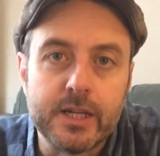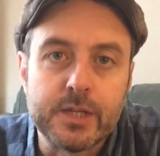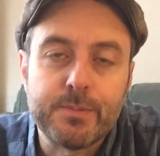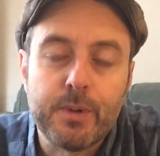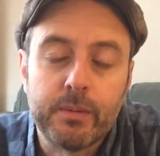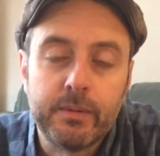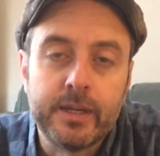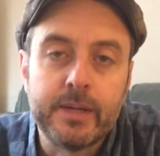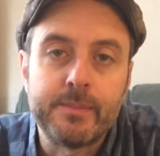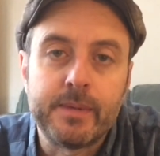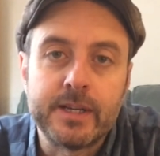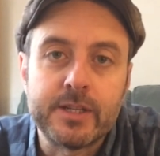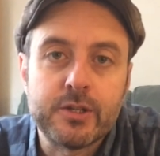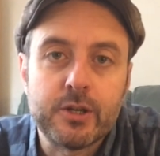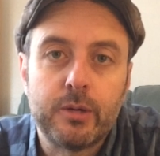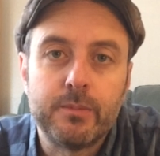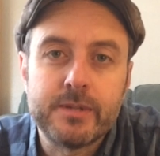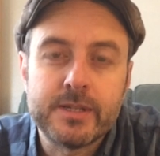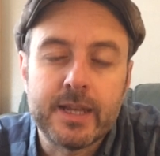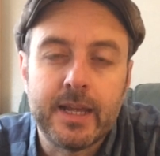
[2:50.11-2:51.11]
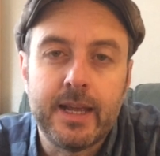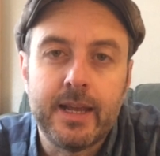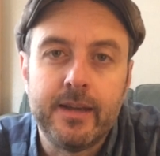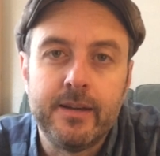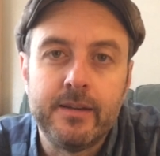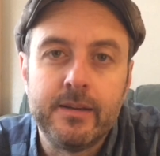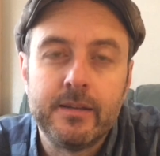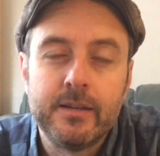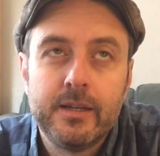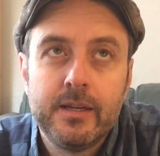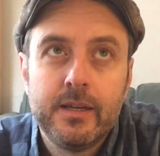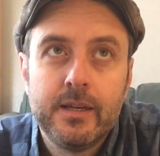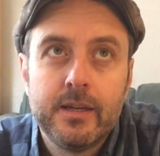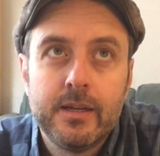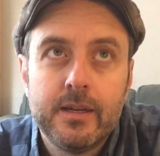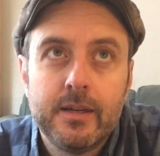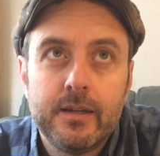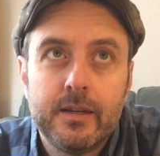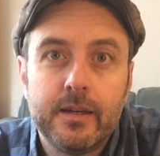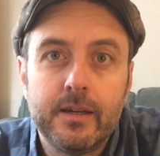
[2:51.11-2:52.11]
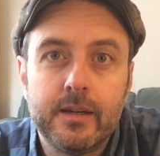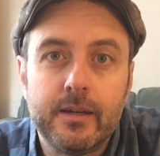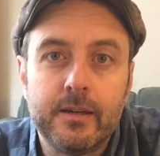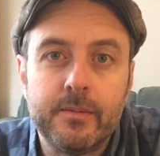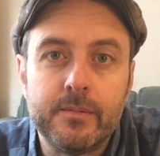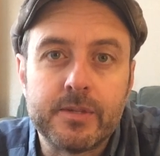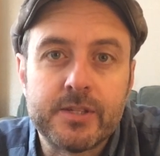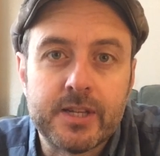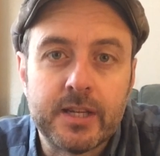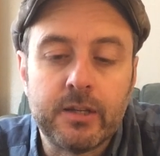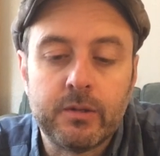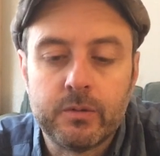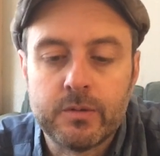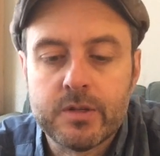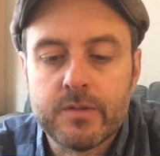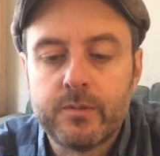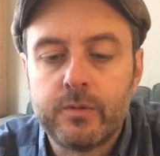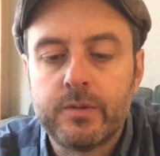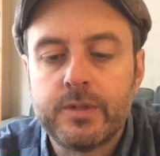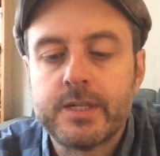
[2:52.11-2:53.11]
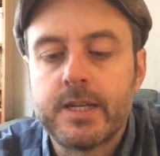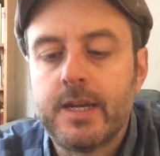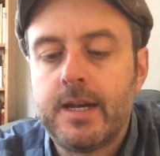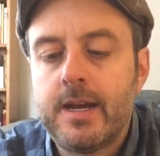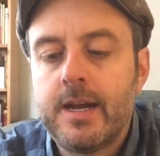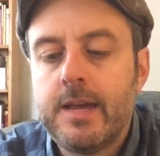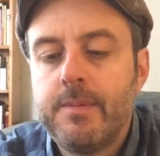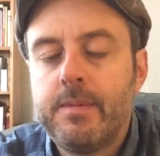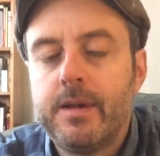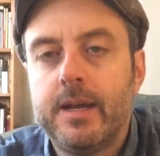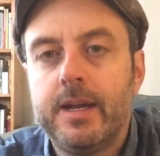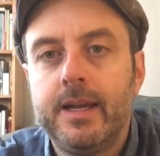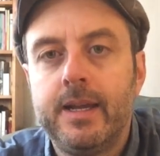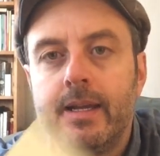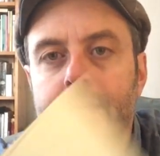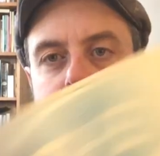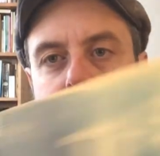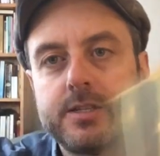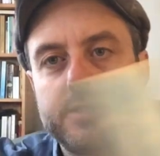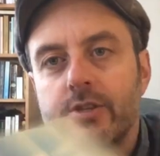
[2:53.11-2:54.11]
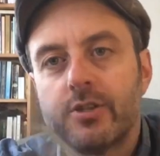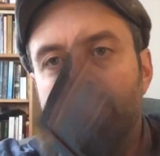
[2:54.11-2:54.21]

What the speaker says: It's probably in my top 10 singles of all time, and it's the